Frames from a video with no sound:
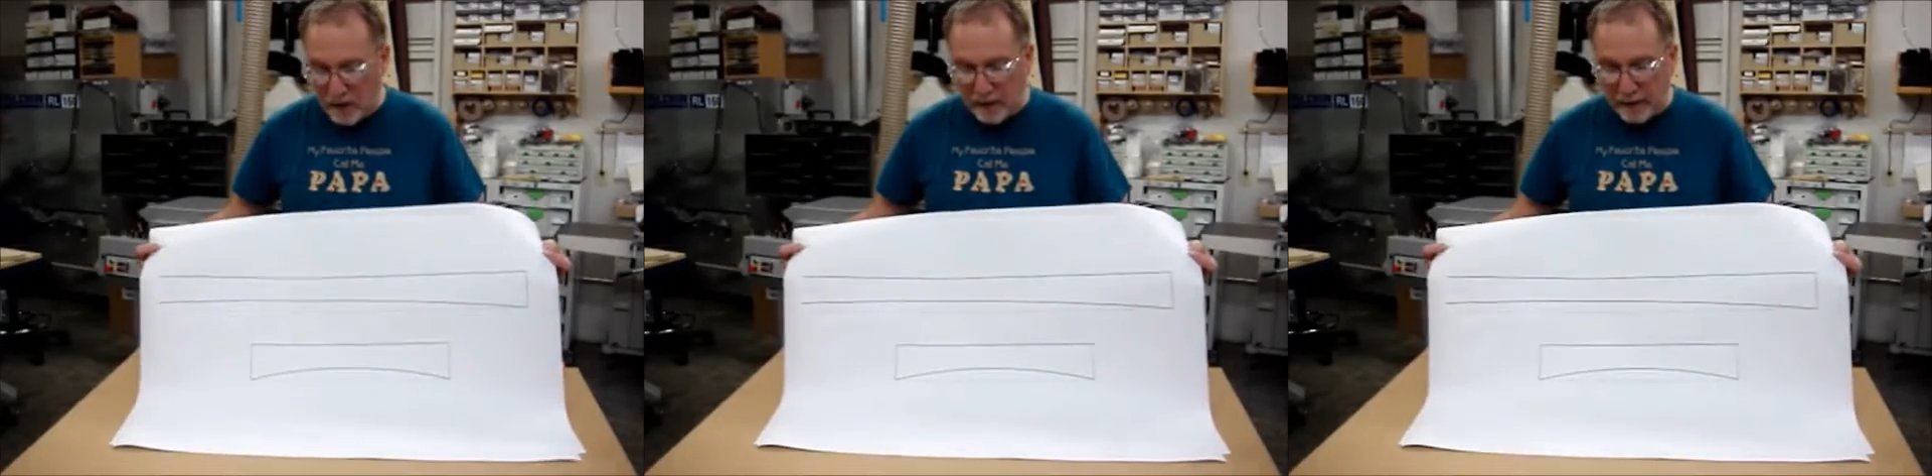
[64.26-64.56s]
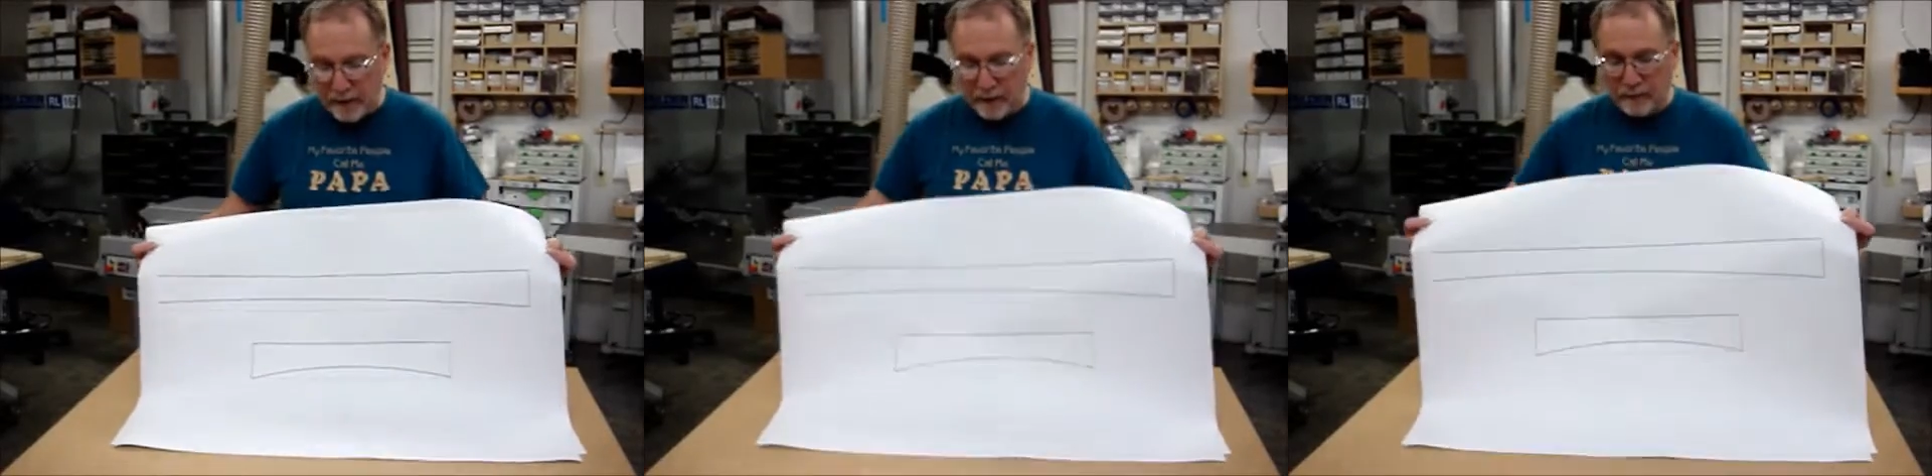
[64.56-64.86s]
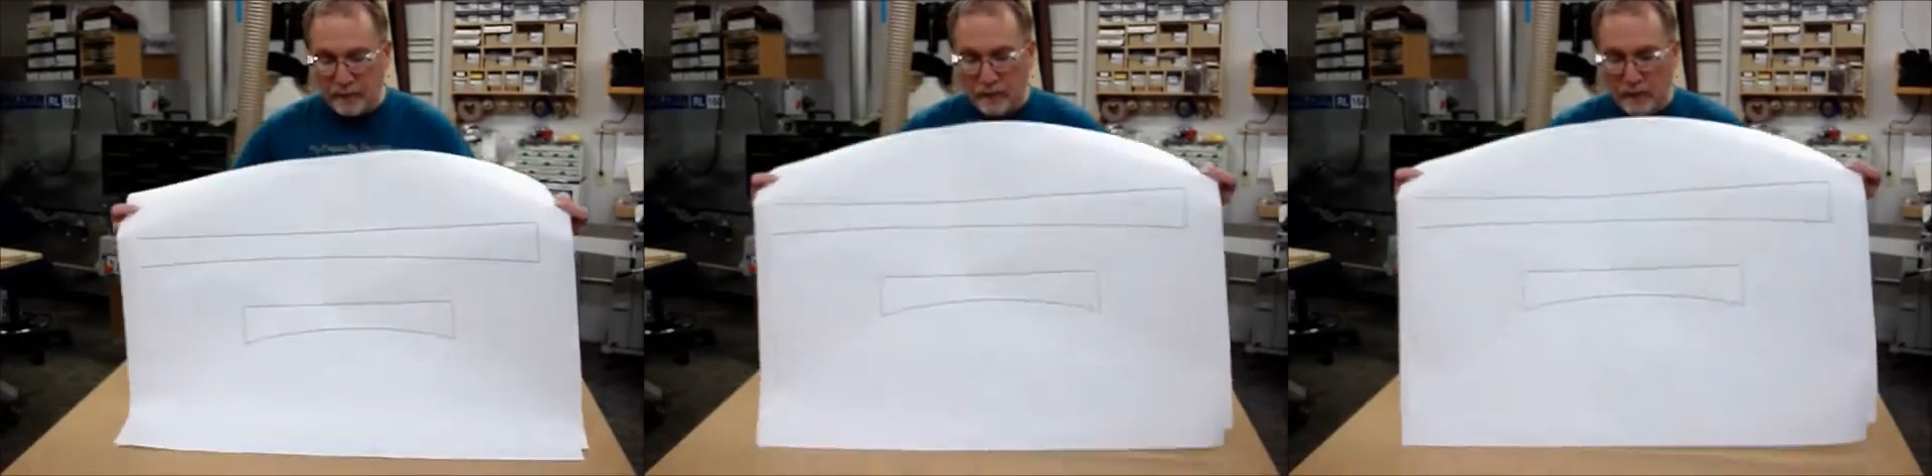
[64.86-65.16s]
my
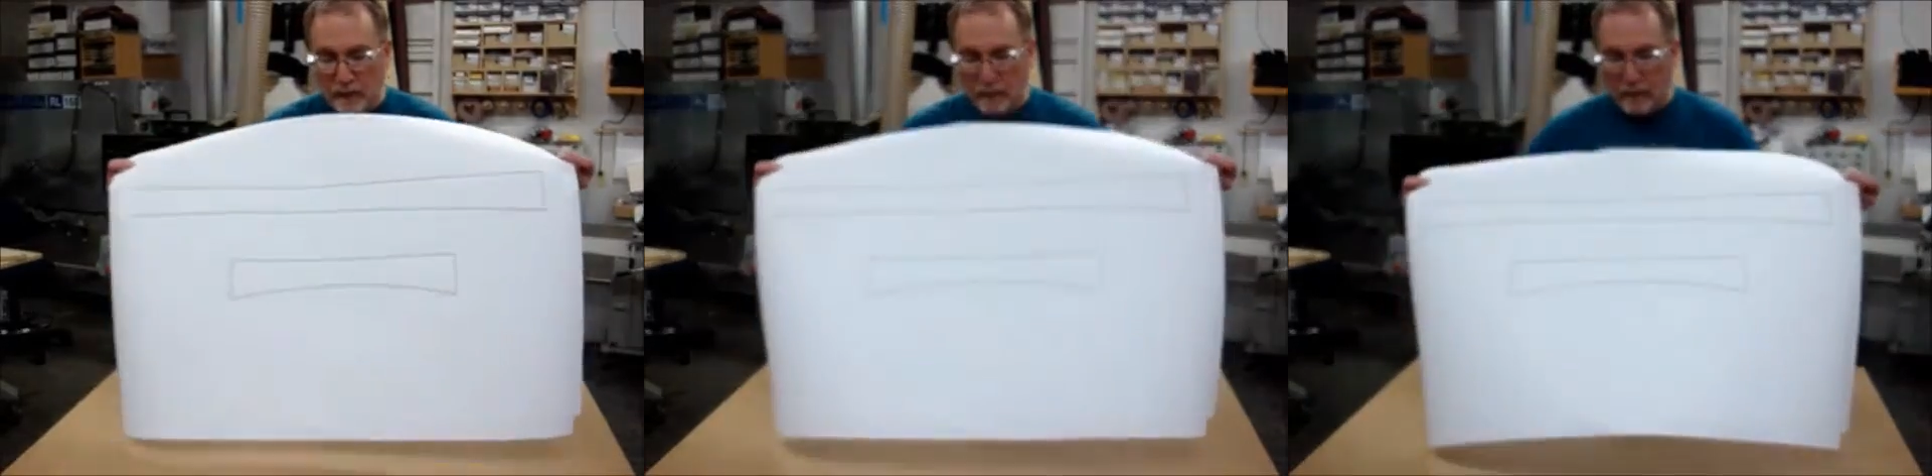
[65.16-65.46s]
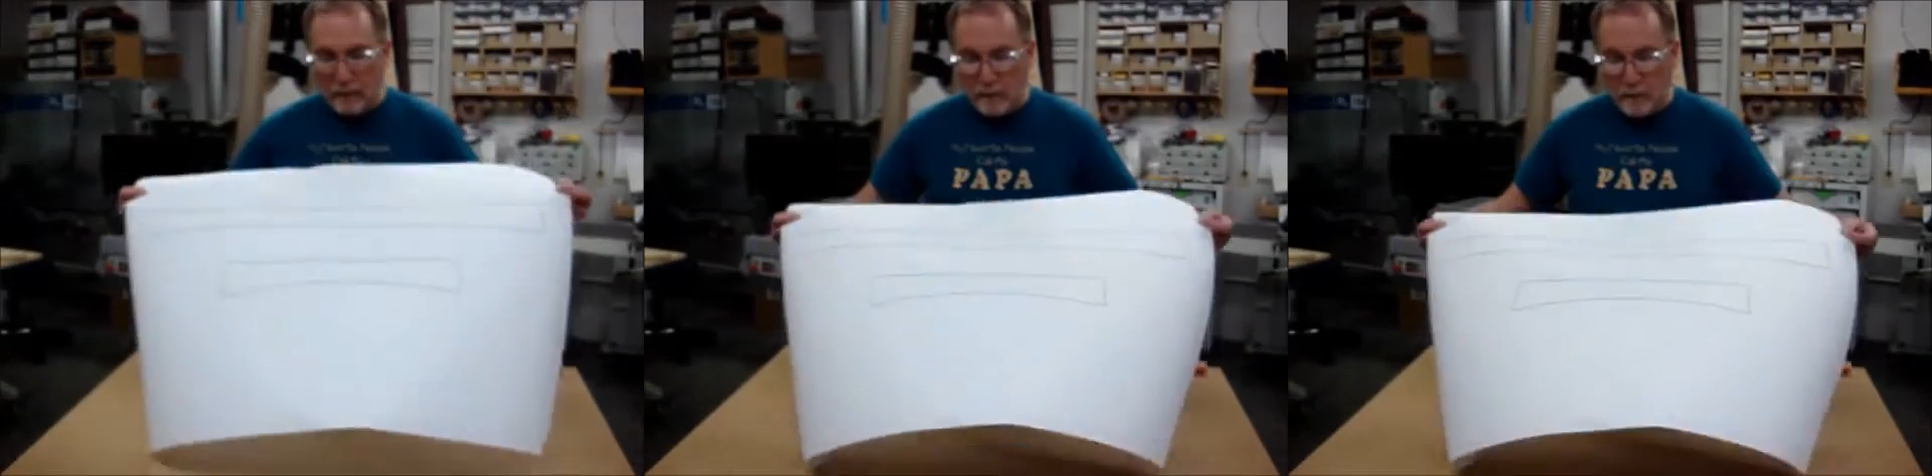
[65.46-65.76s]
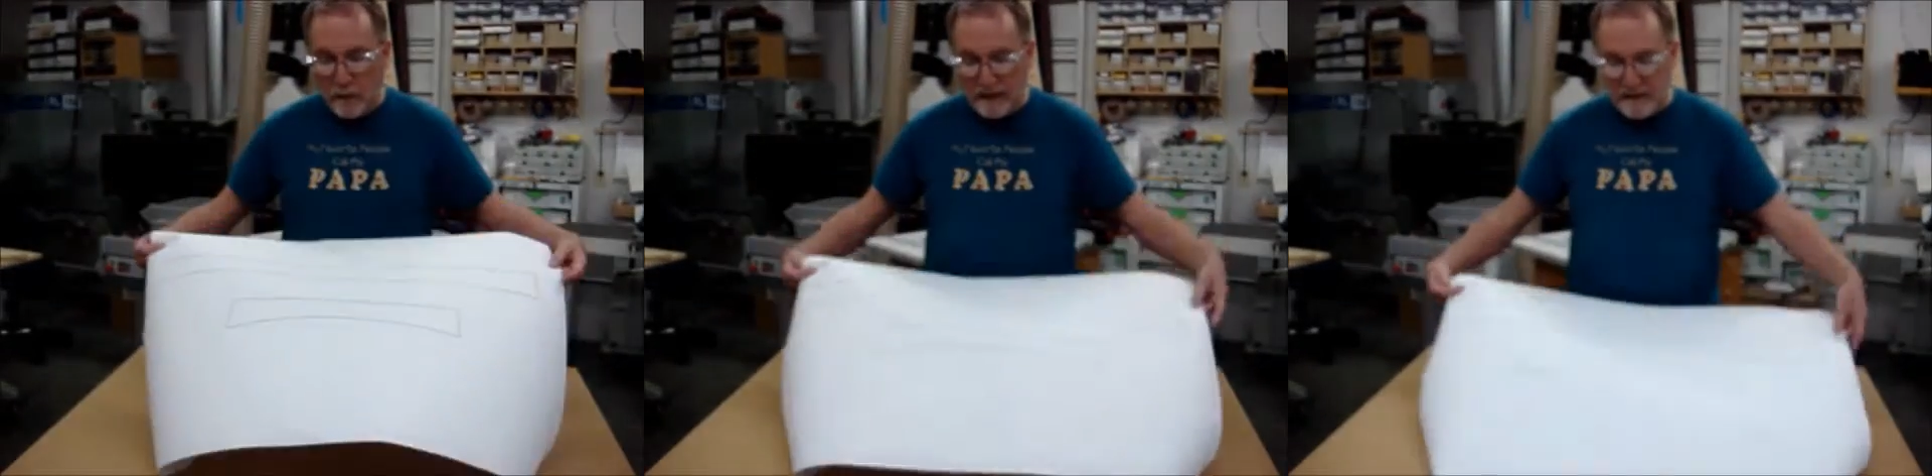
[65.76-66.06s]

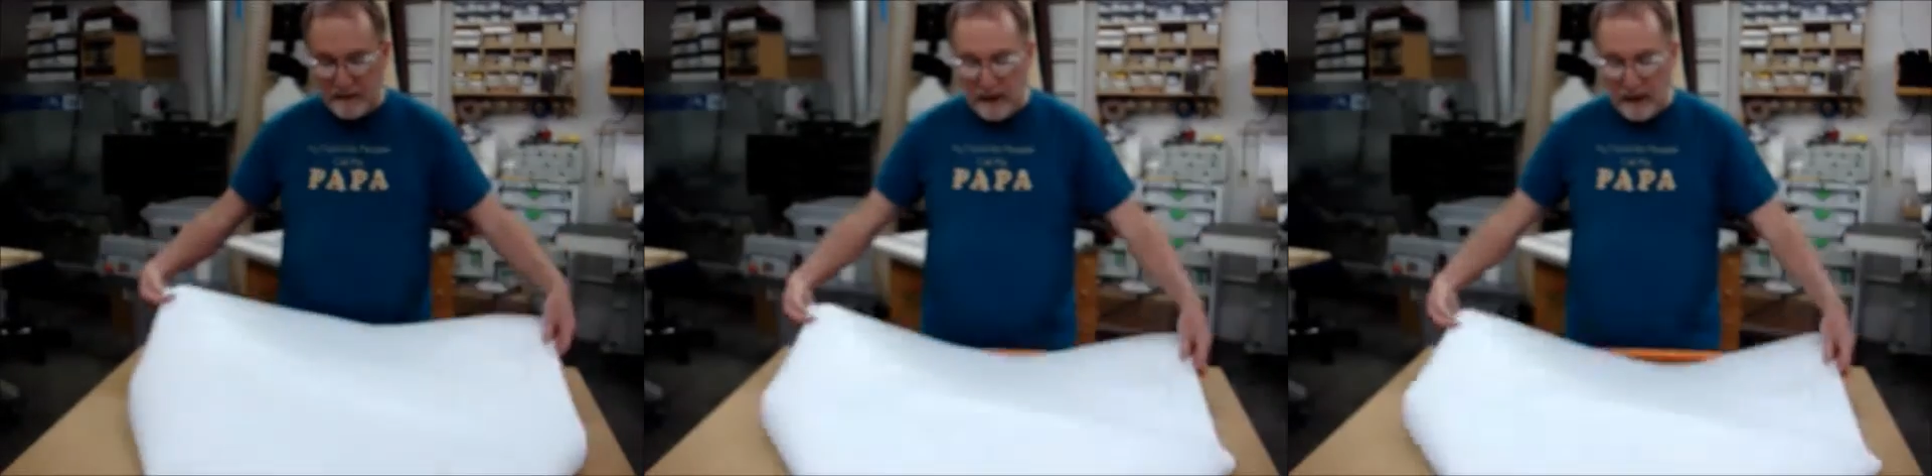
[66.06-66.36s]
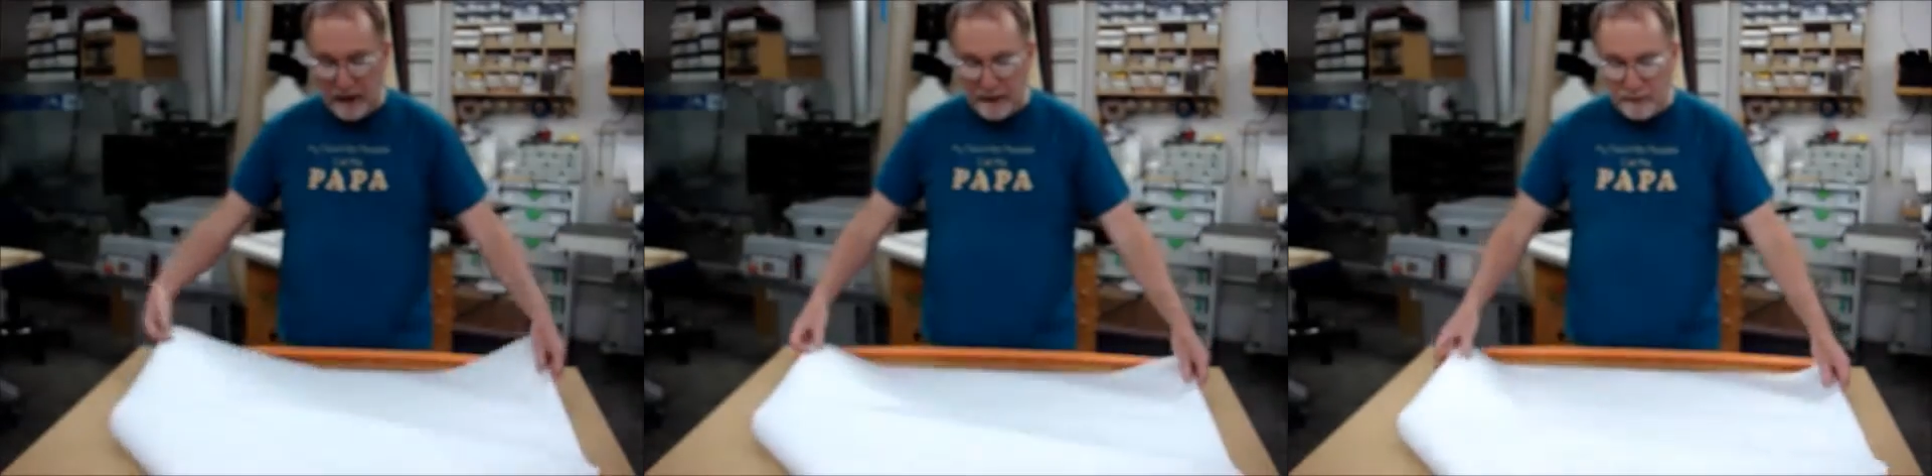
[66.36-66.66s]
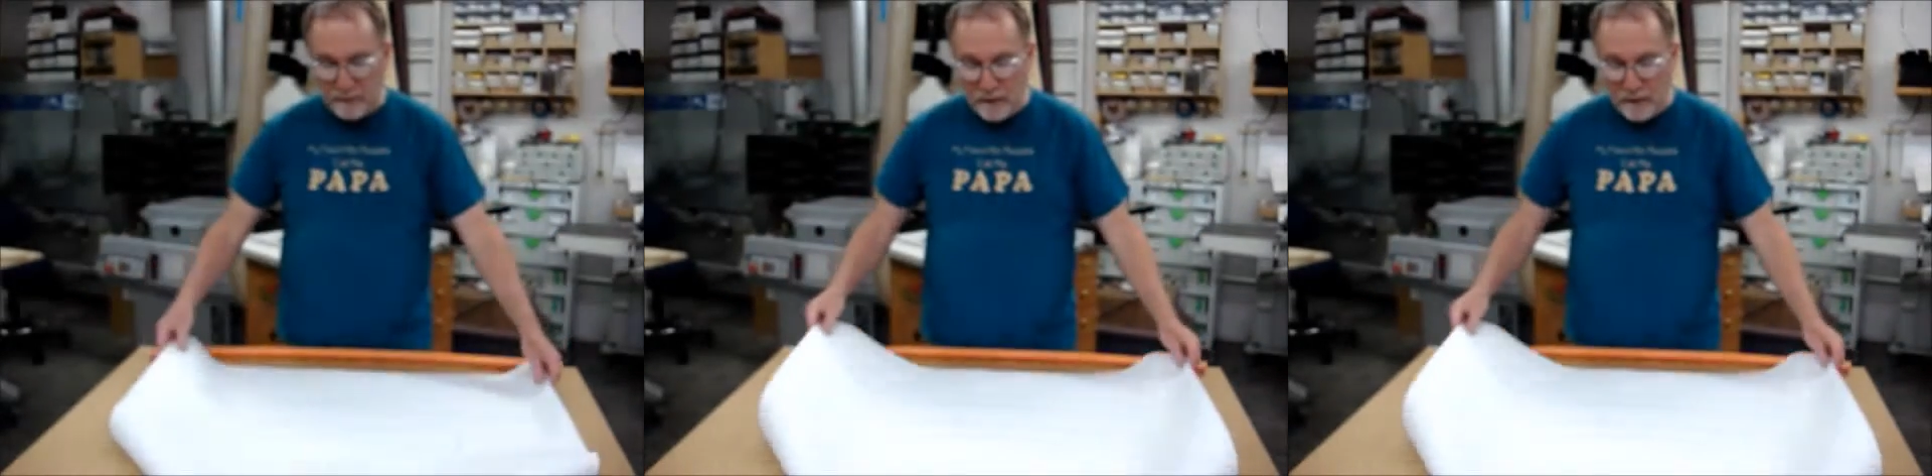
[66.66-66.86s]
design,